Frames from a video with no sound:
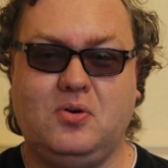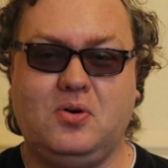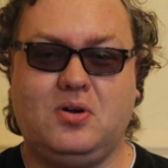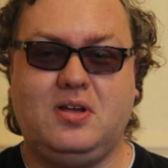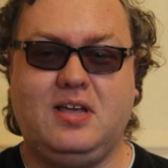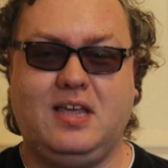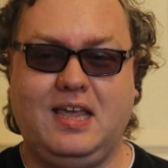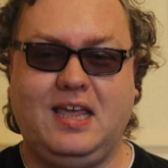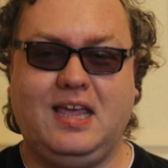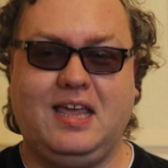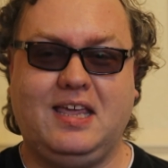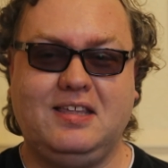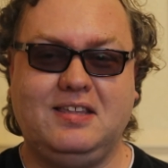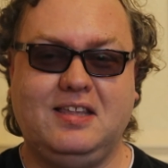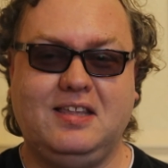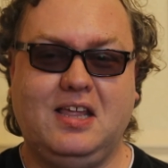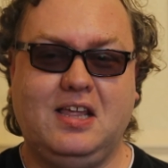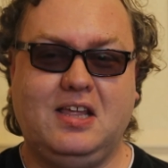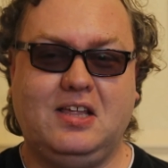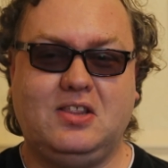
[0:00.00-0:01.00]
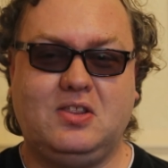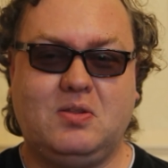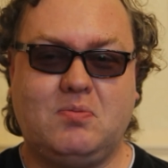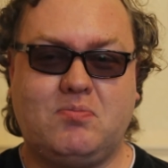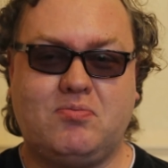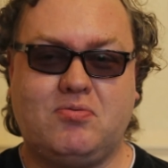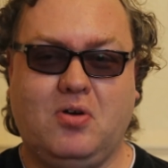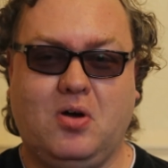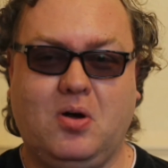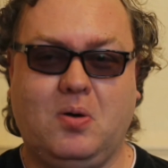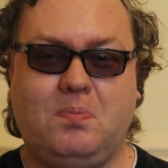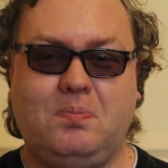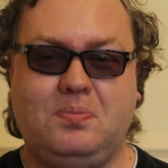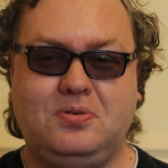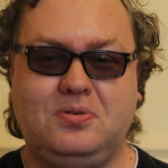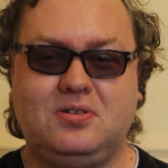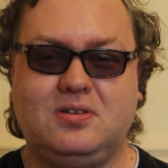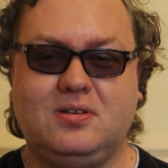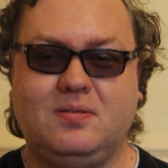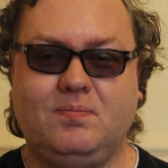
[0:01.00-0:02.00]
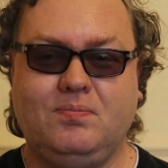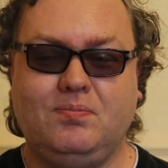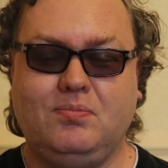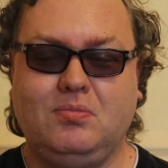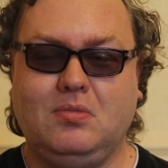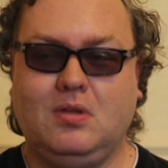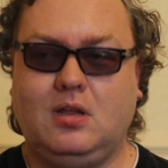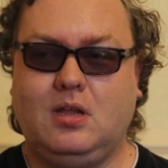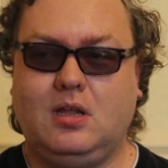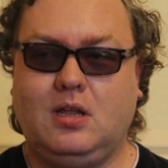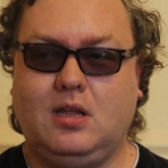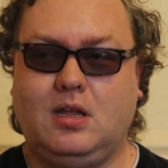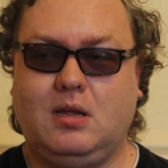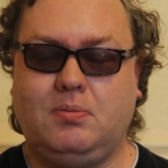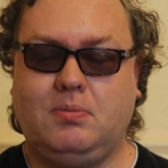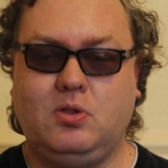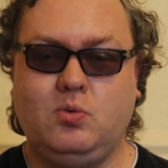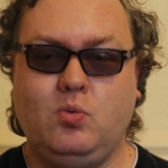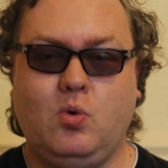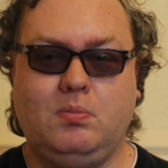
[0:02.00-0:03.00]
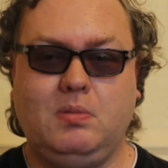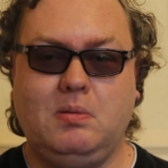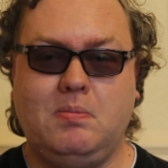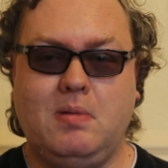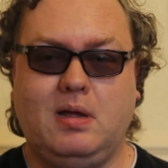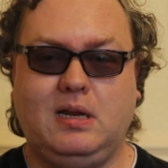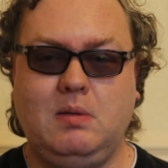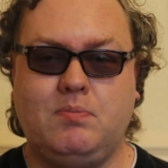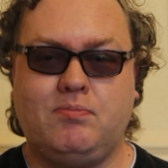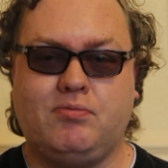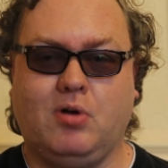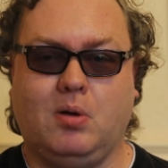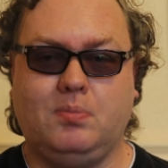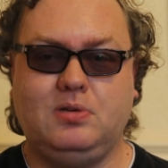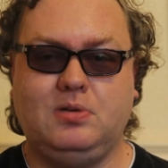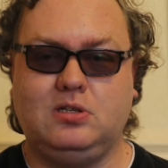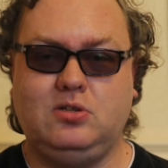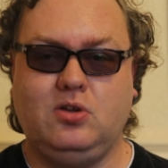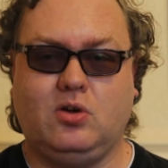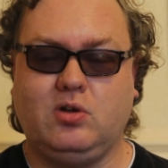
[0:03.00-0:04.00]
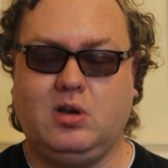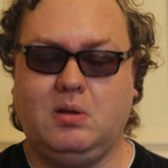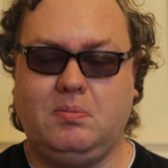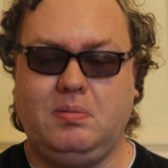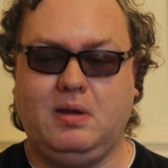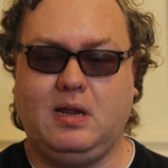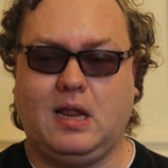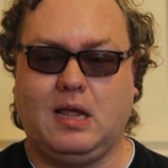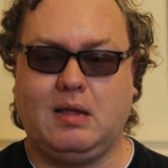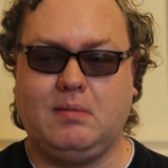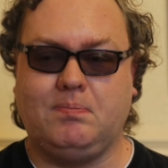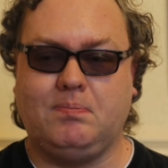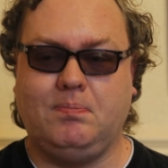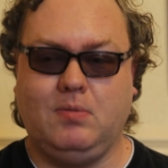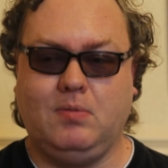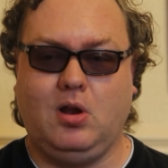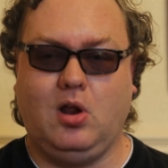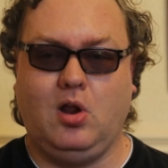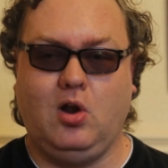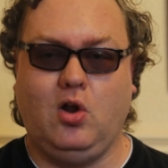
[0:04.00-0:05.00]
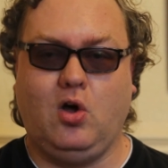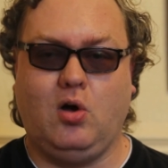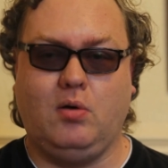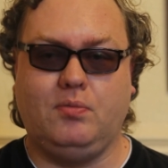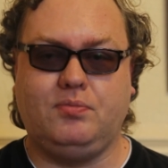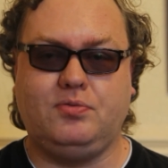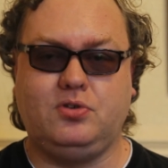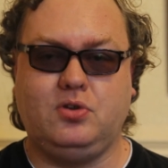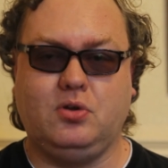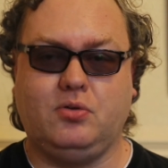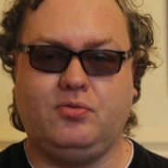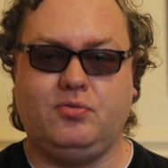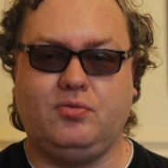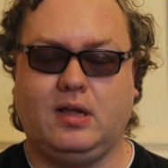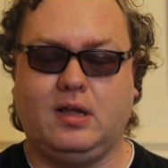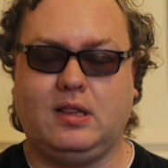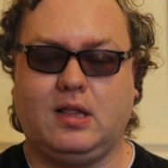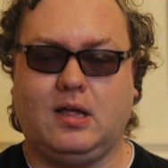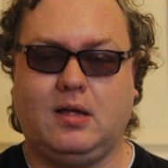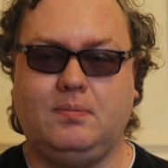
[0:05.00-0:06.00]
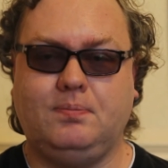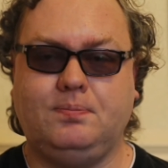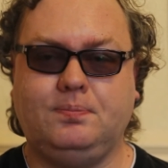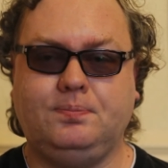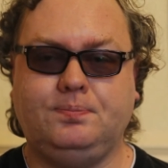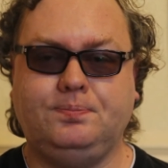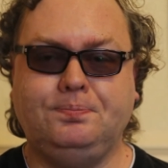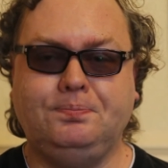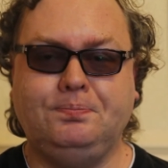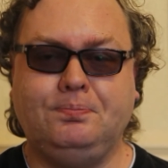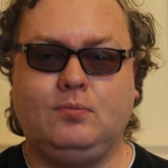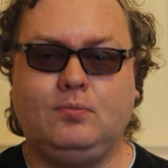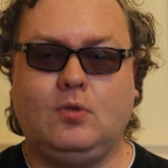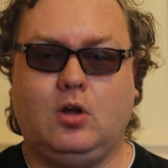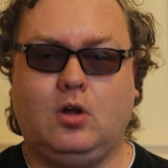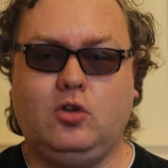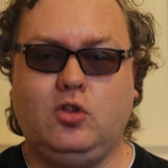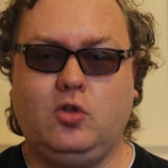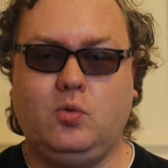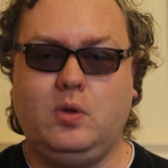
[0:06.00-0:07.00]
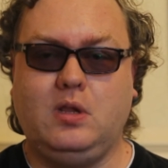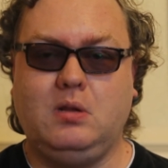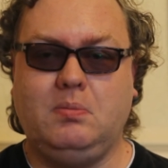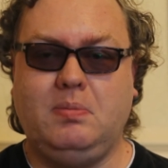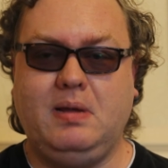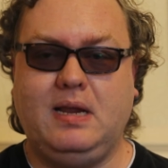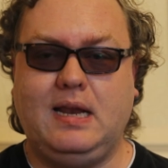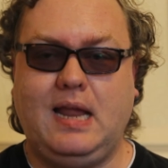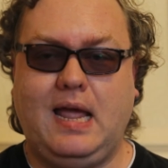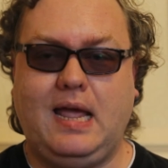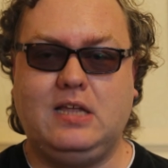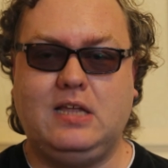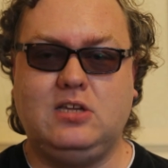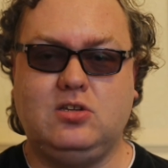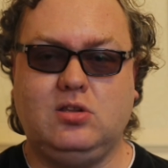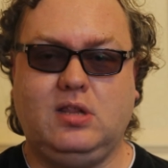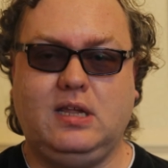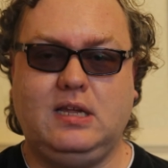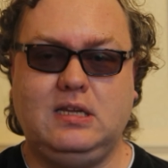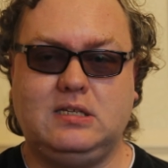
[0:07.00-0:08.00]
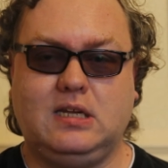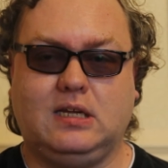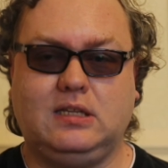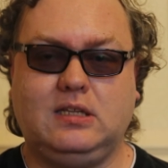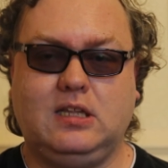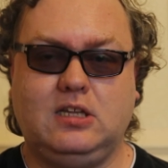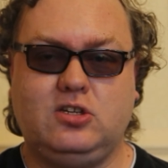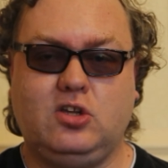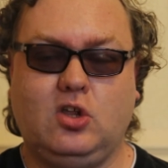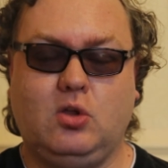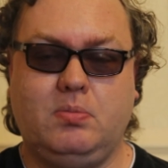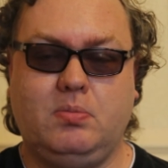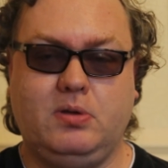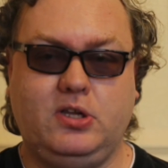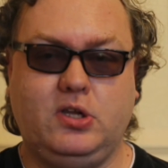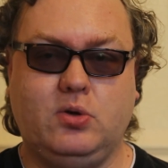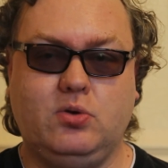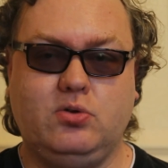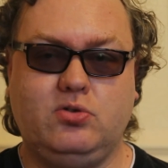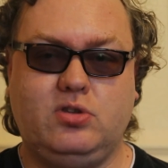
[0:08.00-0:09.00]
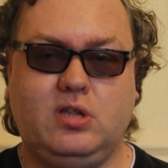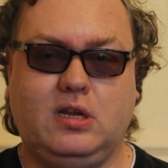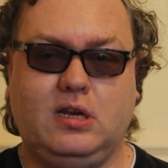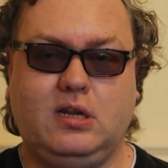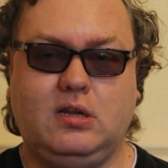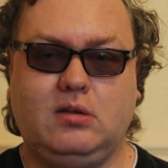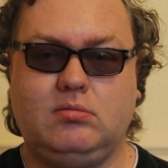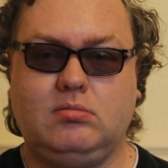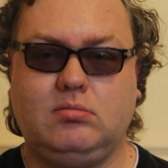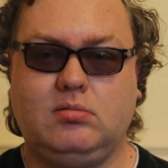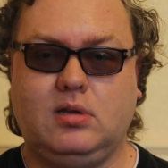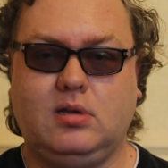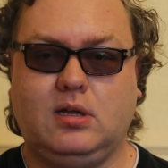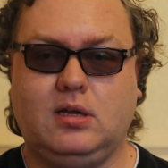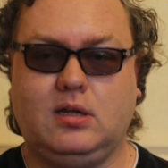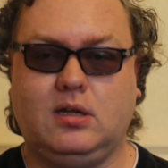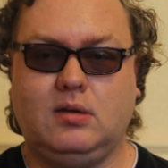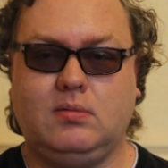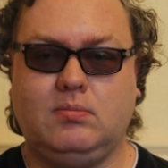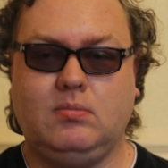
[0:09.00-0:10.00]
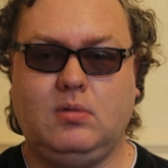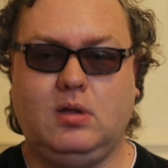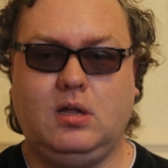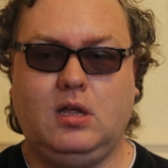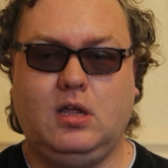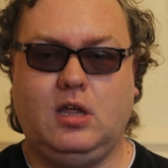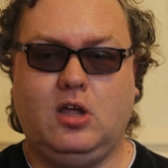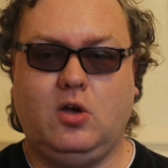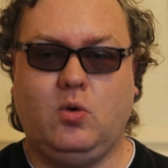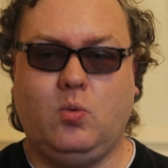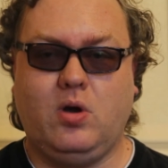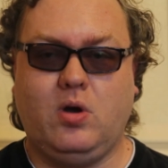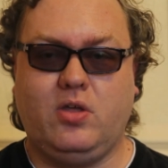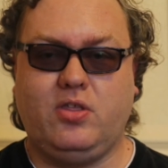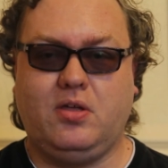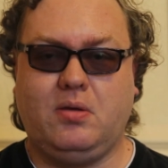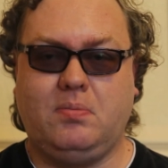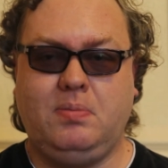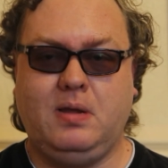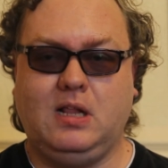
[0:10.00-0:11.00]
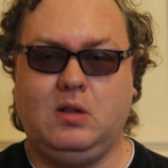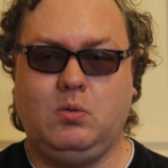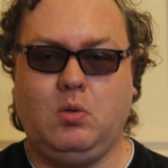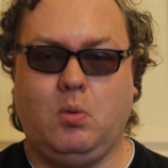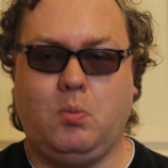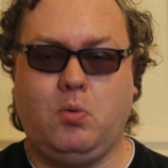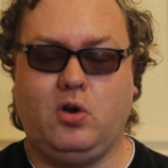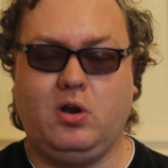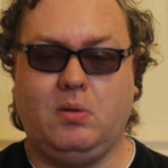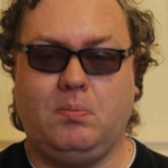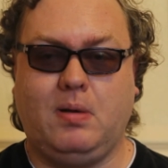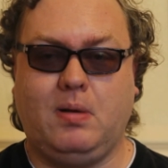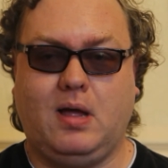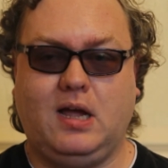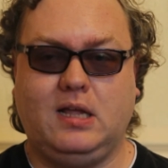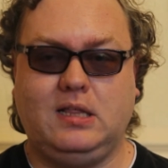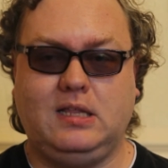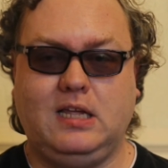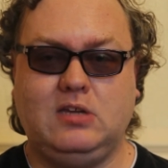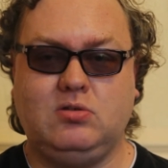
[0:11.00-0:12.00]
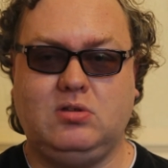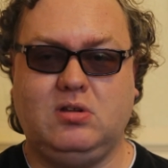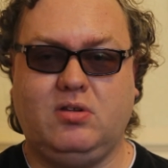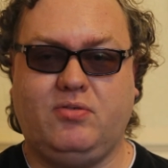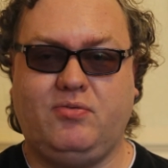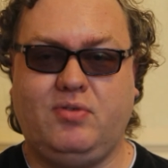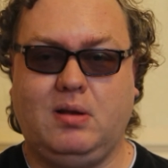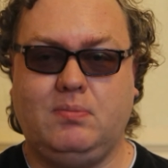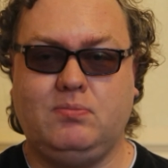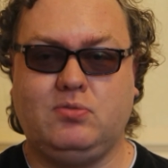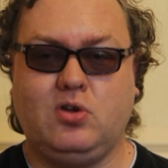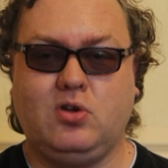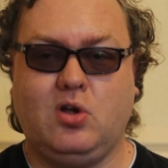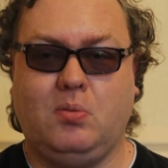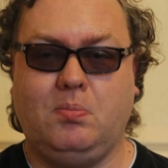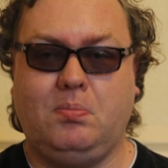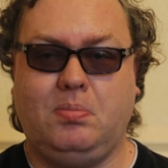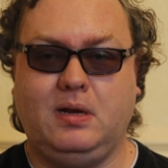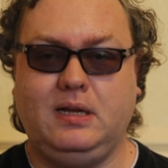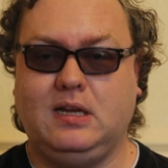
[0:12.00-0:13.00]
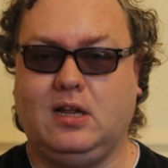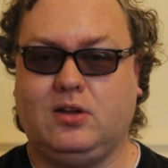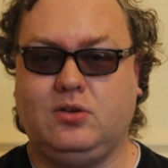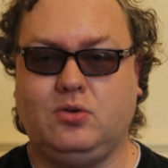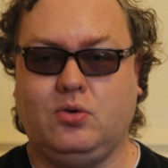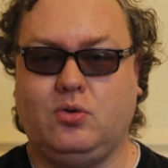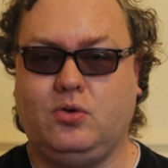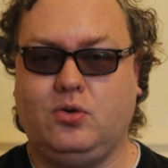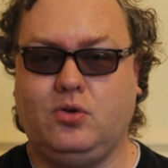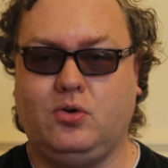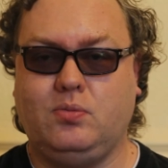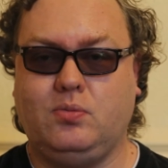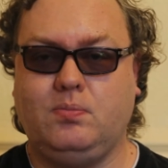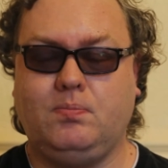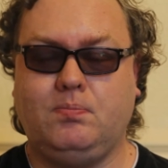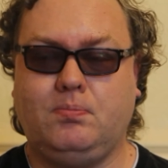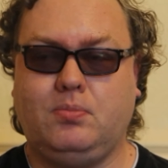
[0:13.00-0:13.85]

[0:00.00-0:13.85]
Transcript: Okay, the props. Uh, but there won't be many props. It's not going to be like a lot of stuff like that. Although there will be letters and things like this. It'll be used in it. Uh, whether people will want to buy these when the film's complete, I don't know.